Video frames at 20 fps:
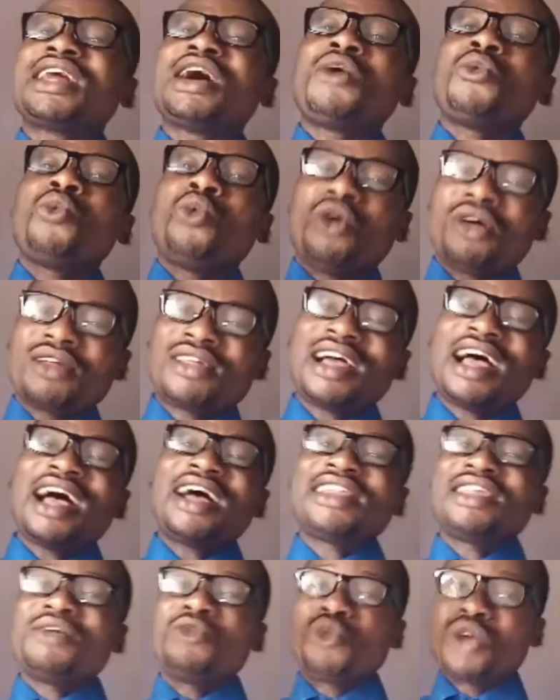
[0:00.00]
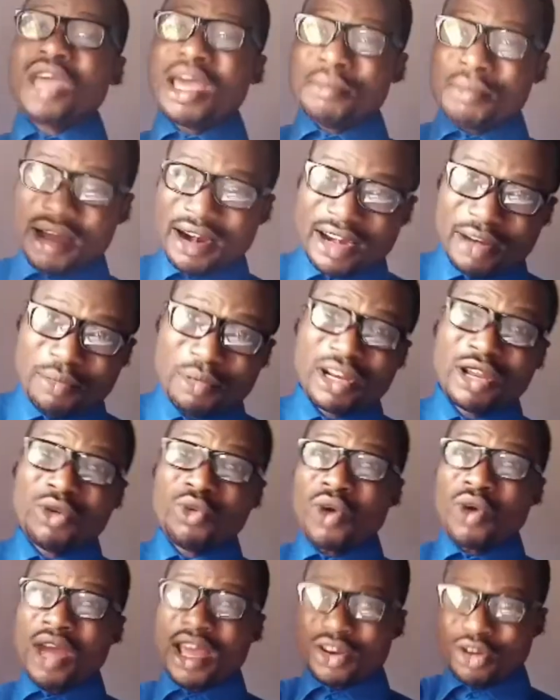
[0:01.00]
what, they will get married, but they
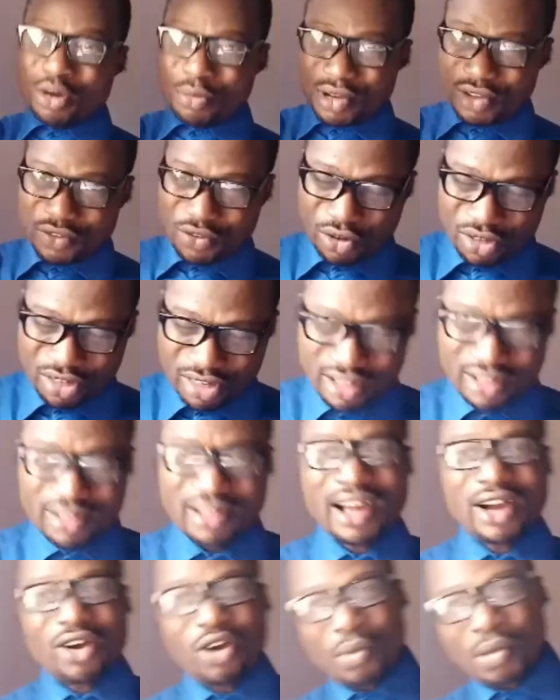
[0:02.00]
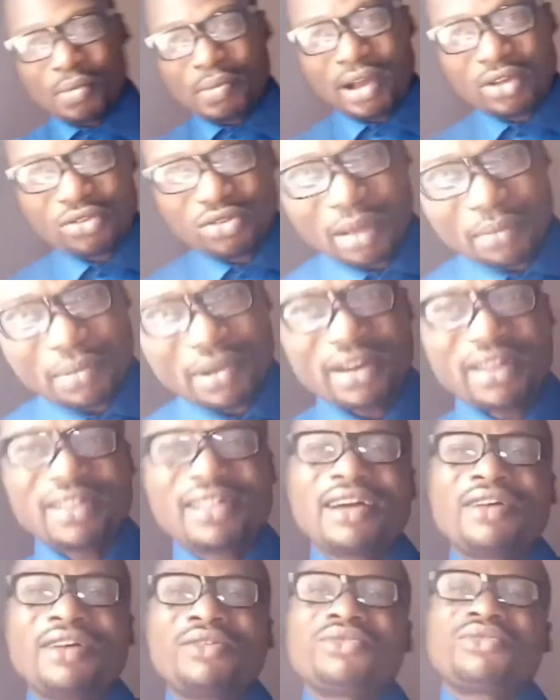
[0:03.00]
will end up divorcing and coming back to their parents'
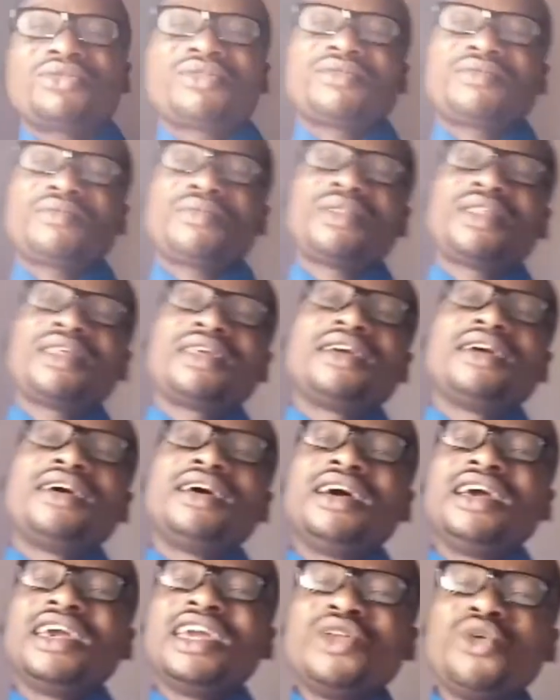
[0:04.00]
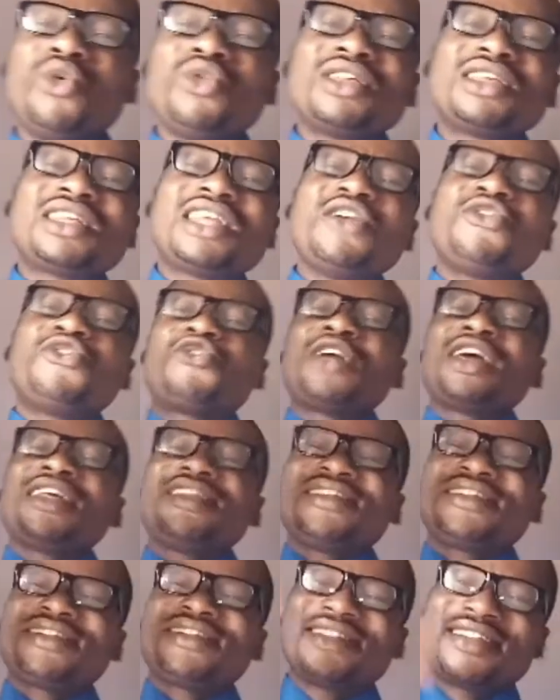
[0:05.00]
house. You know, different
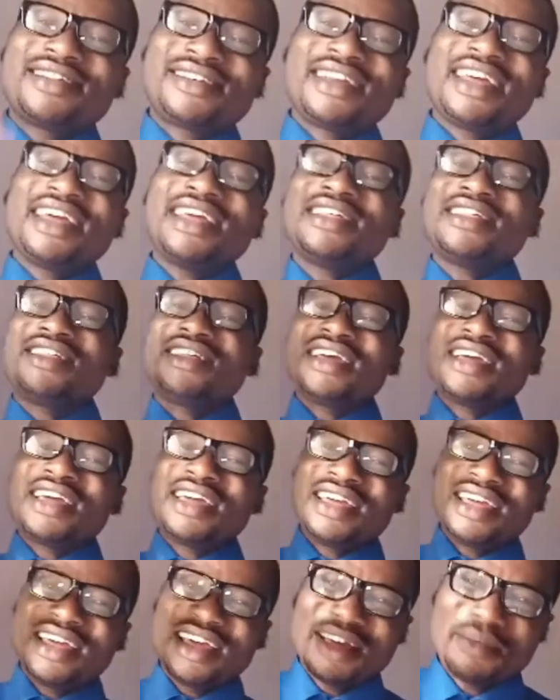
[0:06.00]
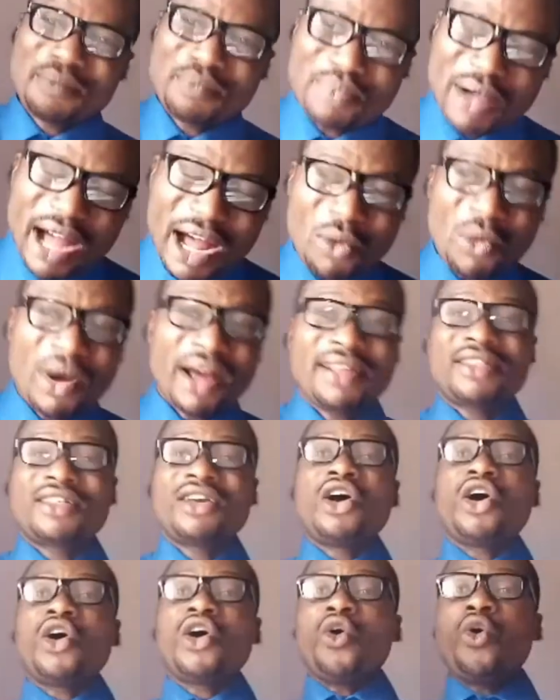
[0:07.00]
strange powers
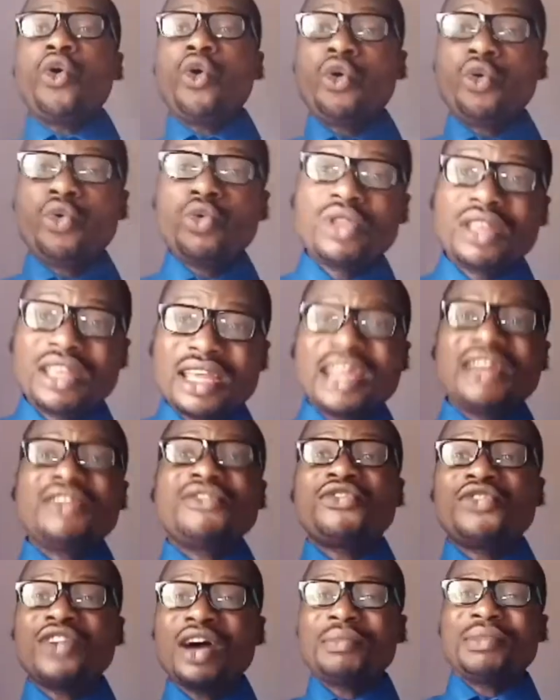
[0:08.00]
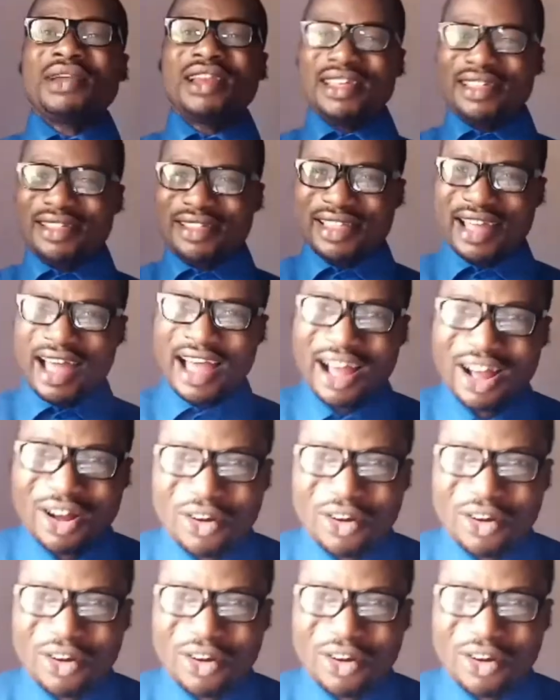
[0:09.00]
holding families down.